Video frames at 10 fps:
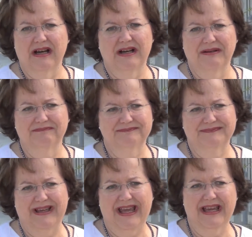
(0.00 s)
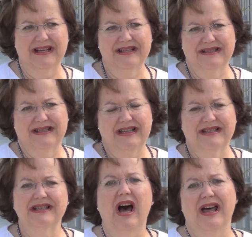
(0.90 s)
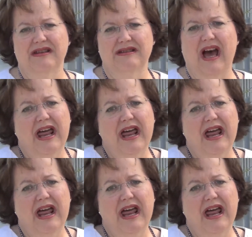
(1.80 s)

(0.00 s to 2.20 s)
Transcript: and it's not,